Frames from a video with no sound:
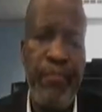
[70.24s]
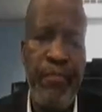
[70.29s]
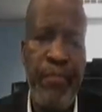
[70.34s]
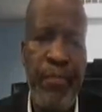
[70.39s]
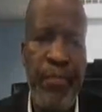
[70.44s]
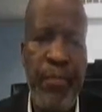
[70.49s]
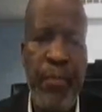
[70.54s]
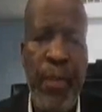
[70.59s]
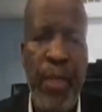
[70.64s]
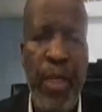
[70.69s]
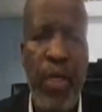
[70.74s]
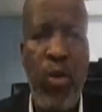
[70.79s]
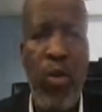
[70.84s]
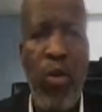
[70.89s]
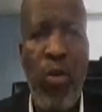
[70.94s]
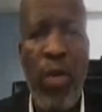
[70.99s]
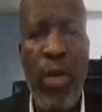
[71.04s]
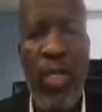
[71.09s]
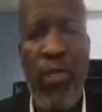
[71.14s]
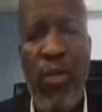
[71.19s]
economic
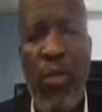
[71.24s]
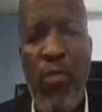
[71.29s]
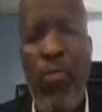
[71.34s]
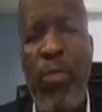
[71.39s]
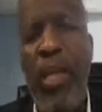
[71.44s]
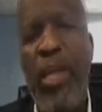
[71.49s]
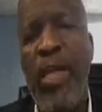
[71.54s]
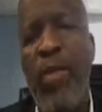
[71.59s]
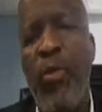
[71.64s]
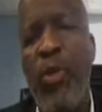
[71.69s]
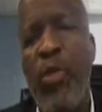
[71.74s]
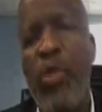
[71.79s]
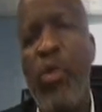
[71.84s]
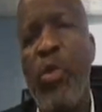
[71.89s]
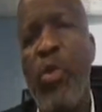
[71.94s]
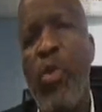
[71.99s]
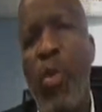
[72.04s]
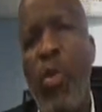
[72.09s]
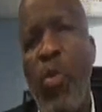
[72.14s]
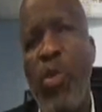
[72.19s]
development plan, which
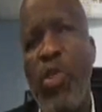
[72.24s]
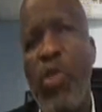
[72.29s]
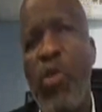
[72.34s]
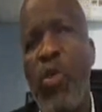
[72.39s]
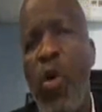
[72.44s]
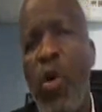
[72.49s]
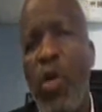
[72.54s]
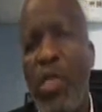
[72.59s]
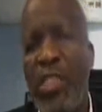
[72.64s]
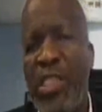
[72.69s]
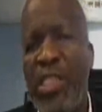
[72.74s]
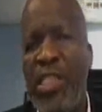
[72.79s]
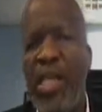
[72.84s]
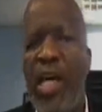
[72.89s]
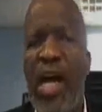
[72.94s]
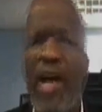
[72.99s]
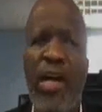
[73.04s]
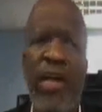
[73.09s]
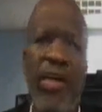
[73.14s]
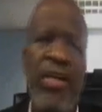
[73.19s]
we call
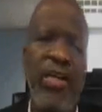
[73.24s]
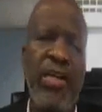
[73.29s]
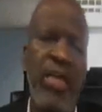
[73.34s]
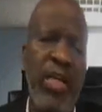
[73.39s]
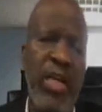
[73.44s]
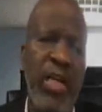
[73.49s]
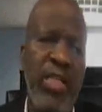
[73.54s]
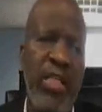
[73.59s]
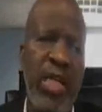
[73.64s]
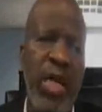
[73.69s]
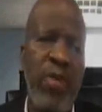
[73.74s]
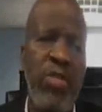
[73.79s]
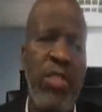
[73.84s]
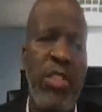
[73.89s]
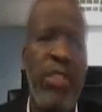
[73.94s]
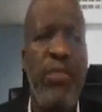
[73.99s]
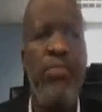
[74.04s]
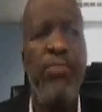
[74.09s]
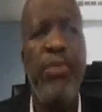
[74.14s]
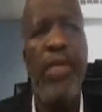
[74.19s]
TR, a
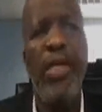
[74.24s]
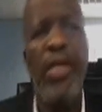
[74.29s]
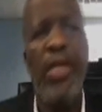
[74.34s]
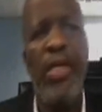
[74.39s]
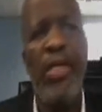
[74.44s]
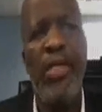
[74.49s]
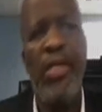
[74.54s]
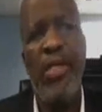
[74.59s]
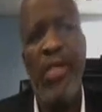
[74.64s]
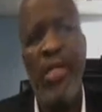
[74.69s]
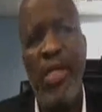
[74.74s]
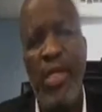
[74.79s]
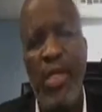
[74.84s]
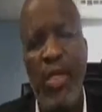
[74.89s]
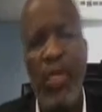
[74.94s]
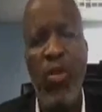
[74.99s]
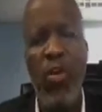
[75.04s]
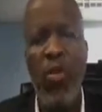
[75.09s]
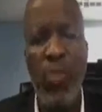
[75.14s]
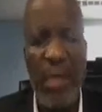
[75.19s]
Township
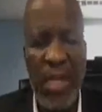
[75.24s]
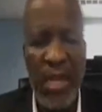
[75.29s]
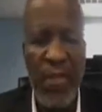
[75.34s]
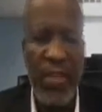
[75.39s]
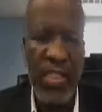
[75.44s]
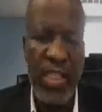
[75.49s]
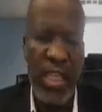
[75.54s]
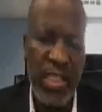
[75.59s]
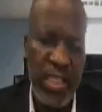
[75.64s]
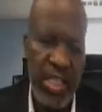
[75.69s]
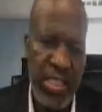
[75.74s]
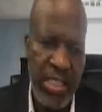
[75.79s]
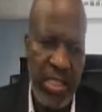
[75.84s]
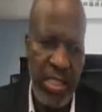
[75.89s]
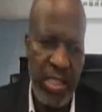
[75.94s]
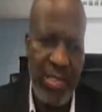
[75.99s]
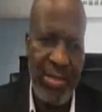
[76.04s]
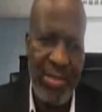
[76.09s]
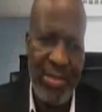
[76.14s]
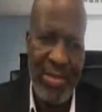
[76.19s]
Economic Revitalization.
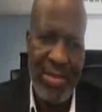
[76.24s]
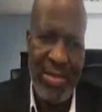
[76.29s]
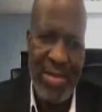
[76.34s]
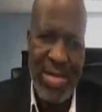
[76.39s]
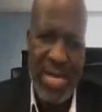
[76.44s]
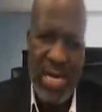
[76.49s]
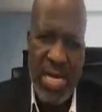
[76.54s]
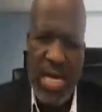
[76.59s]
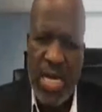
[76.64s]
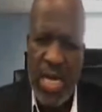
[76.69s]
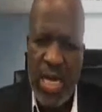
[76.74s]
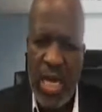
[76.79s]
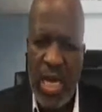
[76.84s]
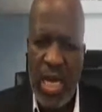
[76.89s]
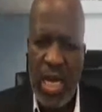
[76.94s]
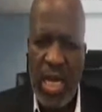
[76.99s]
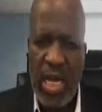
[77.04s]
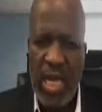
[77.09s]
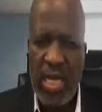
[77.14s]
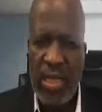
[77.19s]

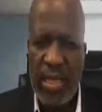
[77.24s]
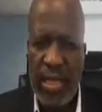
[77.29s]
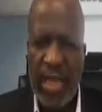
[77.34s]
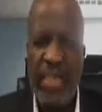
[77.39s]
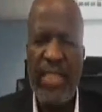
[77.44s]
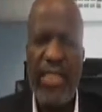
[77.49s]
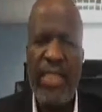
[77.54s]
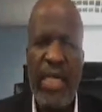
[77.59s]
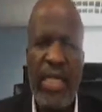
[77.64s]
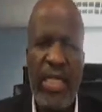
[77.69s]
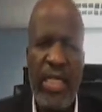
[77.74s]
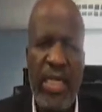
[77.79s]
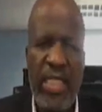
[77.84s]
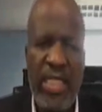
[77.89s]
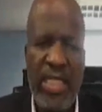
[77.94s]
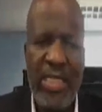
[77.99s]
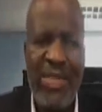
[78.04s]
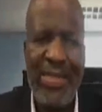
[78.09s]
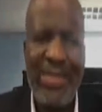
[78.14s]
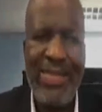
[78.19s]
That
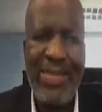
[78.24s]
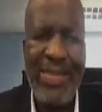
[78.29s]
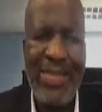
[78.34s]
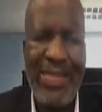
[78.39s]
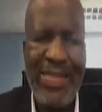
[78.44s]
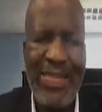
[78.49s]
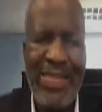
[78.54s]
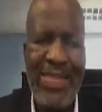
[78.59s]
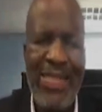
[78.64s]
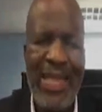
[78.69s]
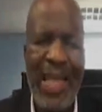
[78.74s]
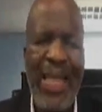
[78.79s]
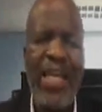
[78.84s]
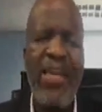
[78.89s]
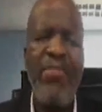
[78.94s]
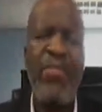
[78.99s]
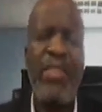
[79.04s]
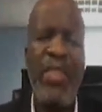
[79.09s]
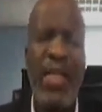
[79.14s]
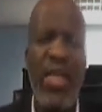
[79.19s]
strategy is
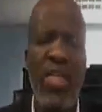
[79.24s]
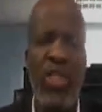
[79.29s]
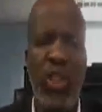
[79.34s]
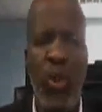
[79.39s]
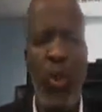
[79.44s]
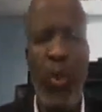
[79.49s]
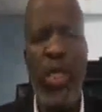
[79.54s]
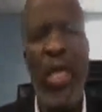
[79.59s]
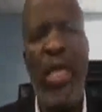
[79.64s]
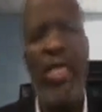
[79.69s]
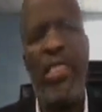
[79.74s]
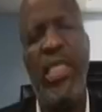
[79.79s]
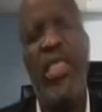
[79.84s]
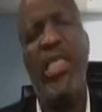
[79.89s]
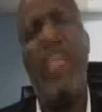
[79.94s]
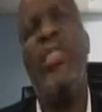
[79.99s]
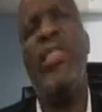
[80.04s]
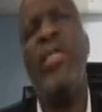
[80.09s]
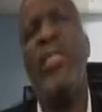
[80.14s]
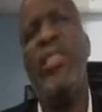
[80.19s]
aimed at doing exactly
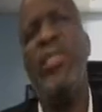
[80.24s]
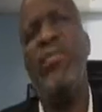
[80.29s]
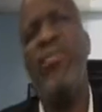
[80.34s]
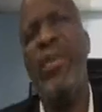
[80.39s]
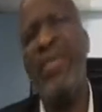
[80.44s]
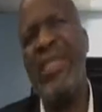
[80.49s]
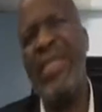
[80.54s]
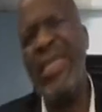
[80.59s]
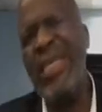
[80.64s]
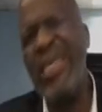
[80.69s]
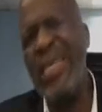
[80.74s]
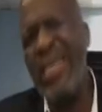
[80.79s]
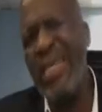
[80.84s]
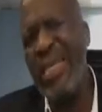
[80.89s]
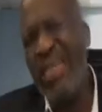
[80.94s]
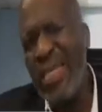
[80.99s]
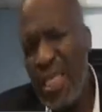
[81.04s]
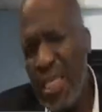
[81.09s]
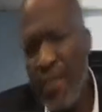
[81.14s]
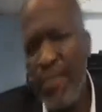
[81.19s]
that. But in
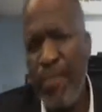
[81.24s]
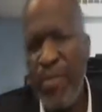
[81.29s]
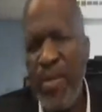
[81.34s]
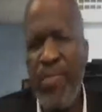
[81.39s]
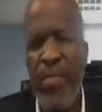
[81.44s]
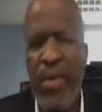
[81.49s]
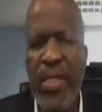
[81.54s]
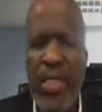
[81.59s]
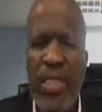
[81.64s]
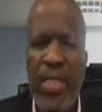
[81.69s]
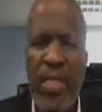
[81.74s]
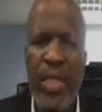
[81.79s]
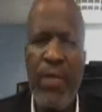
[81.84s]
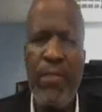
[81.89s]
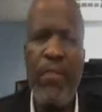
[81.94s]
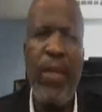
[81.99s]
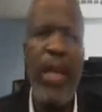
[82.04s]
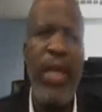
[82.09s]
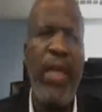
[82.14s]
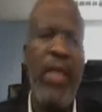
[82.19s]
implementing that
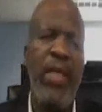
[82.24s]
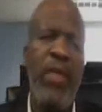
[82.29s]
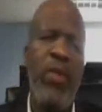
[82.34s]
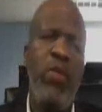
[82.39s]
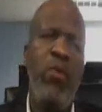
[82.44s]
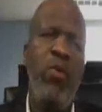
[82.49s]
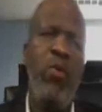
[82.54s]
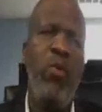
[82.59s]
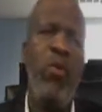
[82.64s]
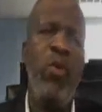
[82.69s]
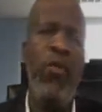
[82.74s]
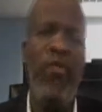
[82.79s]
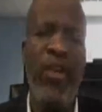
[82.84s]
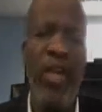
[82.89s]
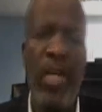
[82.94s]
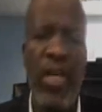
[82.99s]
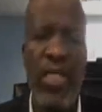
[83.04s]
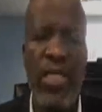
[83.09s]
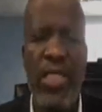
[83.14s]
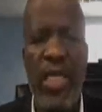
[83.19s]
plan, we've
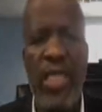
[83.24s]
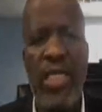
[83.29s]
realized that